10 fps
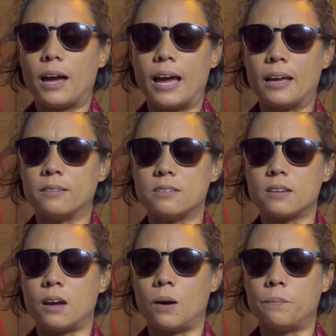and
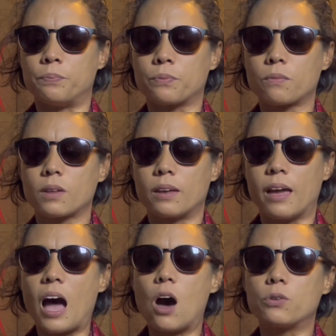
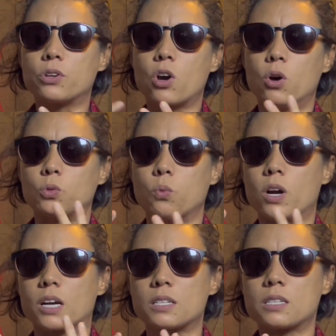how the code
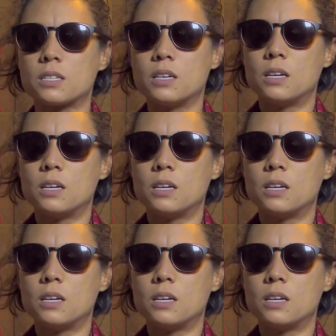works.